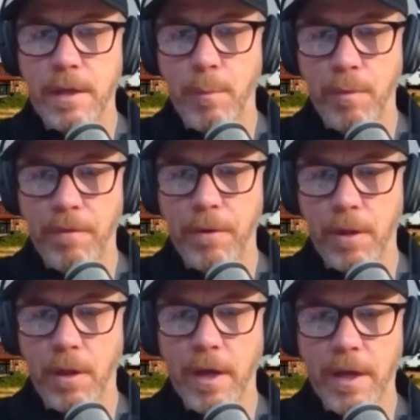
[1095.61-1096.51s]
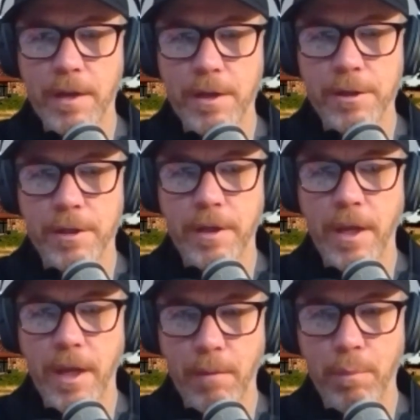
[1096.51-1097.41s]
a preferred lie condition
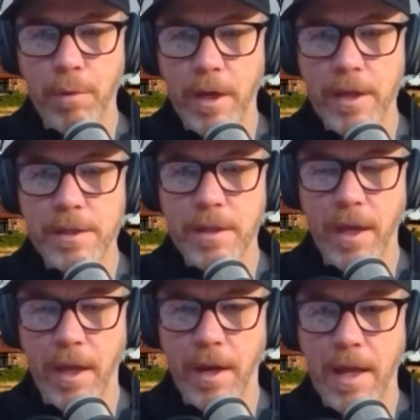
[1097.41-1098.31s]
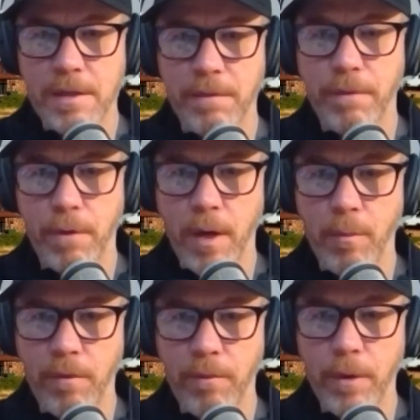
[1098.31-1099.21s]
in place and has it for a
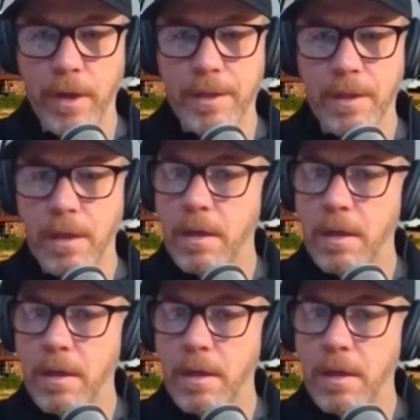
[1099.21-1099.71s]
number of weeks,